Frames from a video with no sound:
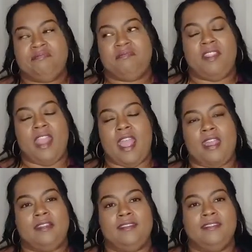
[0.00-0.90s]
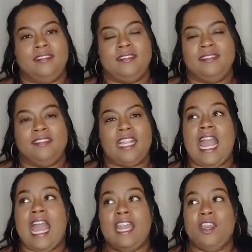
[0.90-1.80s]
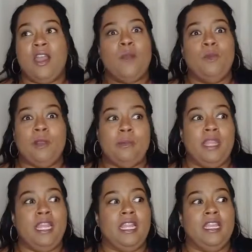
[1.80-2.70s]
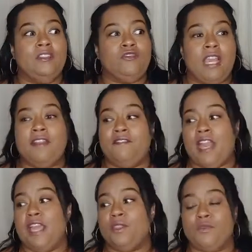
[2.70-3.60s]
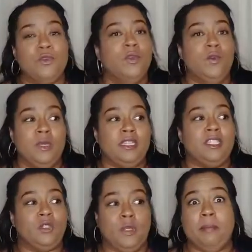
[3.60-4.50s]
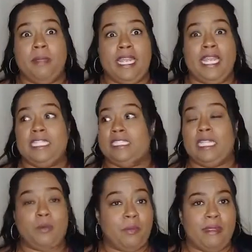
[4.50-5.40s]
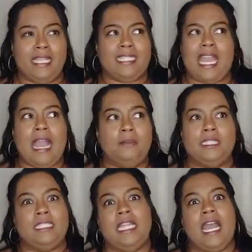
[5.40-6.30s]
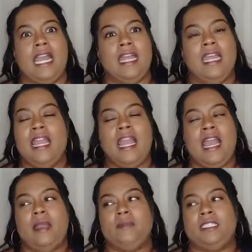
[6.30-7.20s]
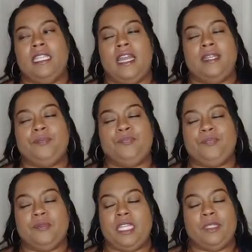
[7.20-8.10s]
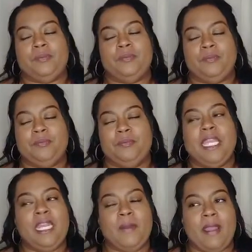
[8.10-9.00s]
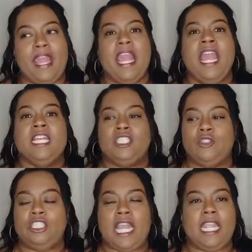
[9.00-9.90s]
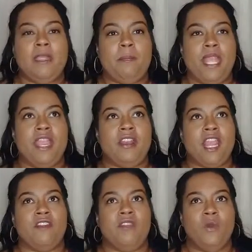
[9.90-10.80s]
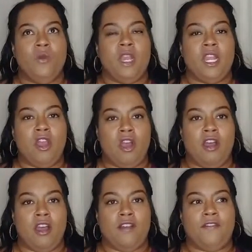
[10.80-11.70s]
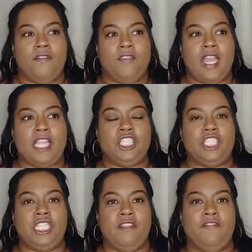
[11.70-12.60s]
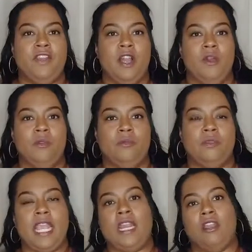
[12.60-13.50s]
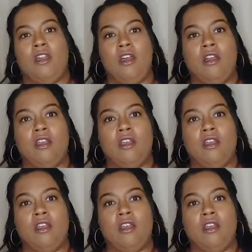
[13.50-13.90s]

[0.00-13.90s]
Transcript: nah, I know I would have been trying to find the room with the twin beds, separate beds. Like, I'm just not. I'm just not. No. But anyway, so Jackie paired everyone off that she felt got along.